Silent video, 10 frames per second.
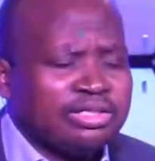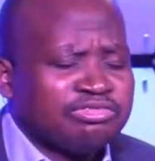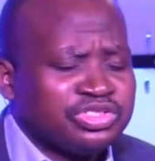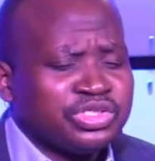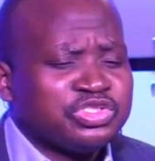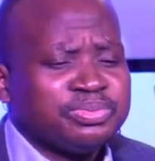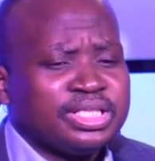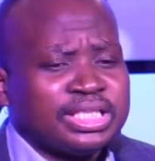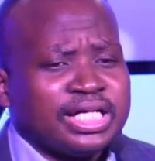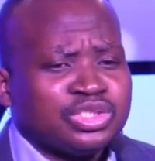of
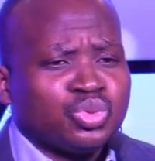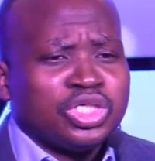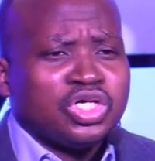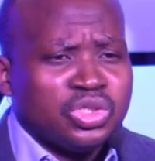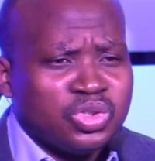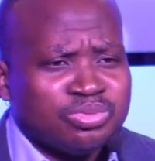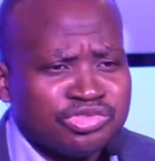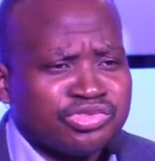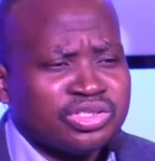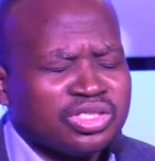judgment as we all go
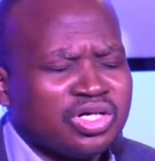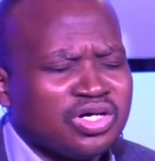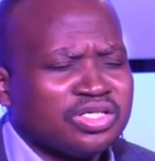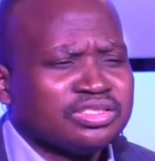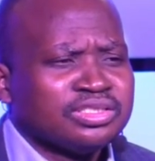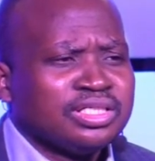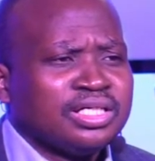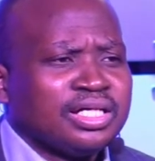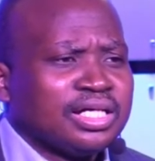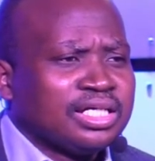before God,
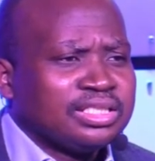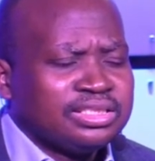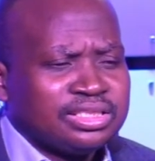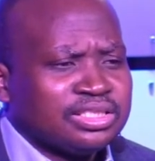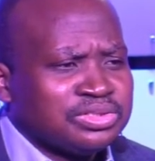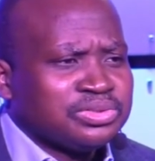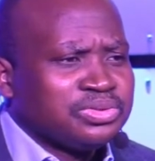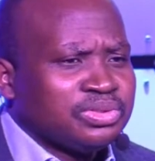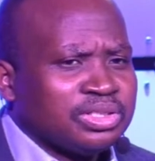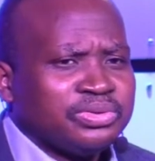and he tells you
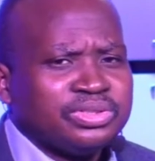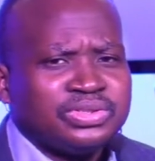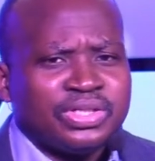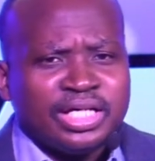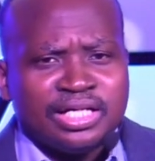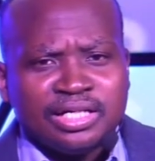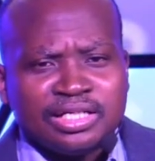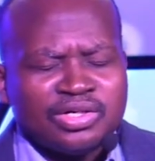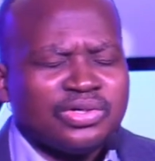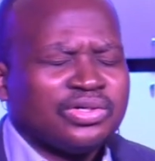you are going to
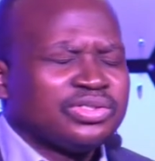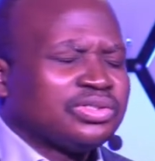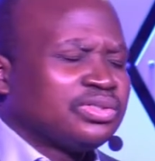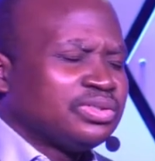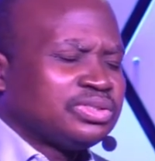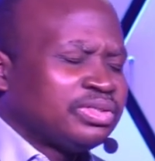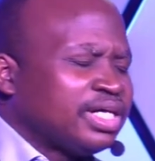hell or you are going to